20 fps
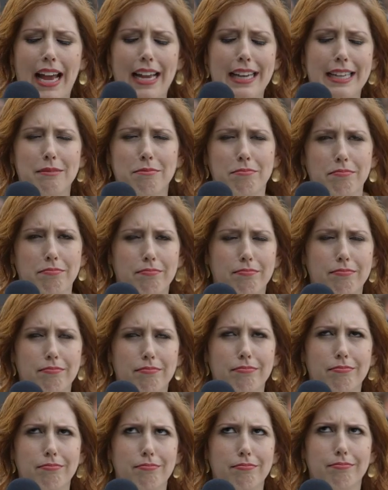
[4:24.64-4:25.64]
I can
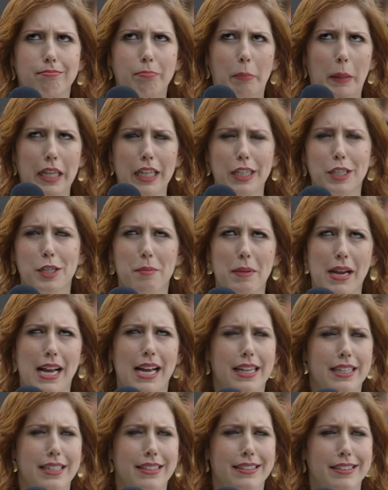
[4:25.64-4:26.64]
be in your
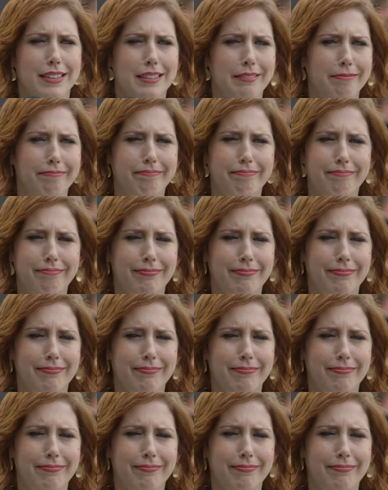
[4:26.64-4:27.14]
band or